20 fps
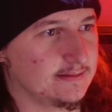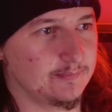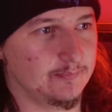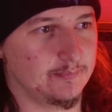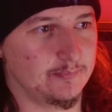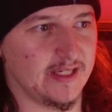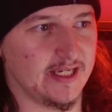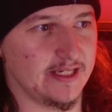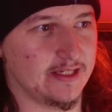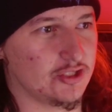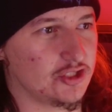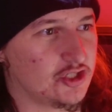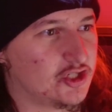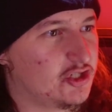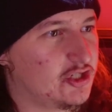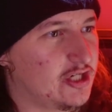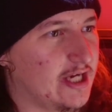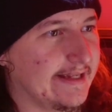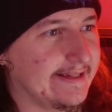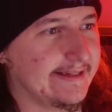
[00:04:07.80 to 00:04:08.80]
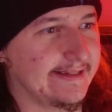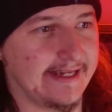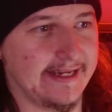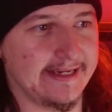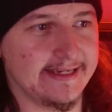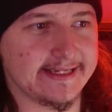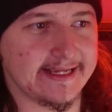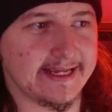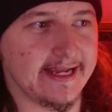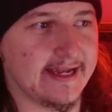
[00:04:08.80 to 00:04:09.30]
Bit of shaky
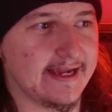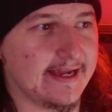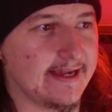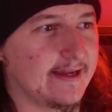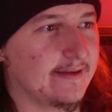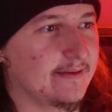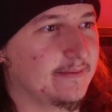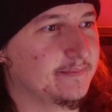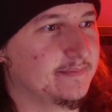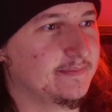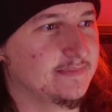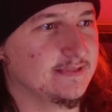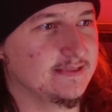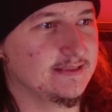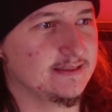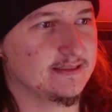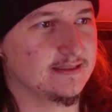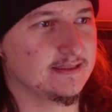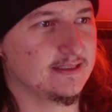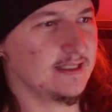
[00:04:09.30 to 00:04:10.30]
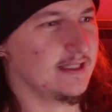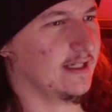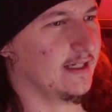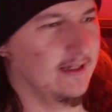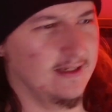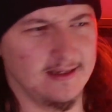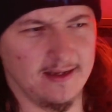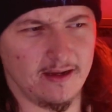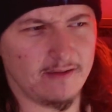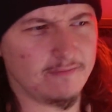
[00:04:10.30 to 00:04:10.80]
cam.
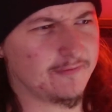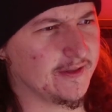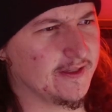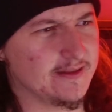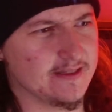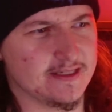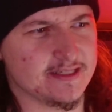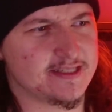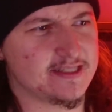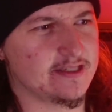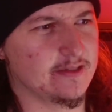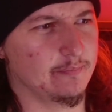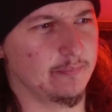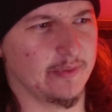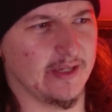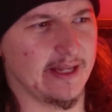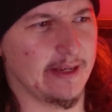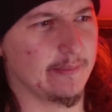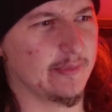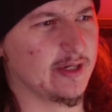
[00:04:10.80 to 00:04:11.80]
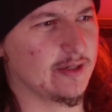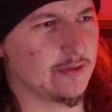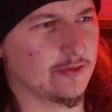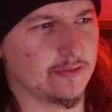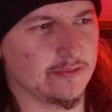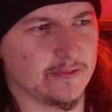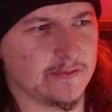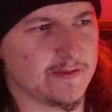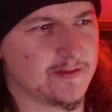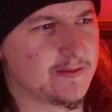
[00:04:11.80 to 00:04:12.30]
Loving the
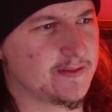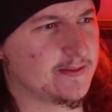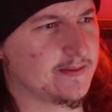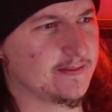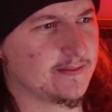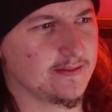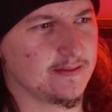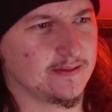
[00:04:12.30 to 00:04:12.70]
subliminals.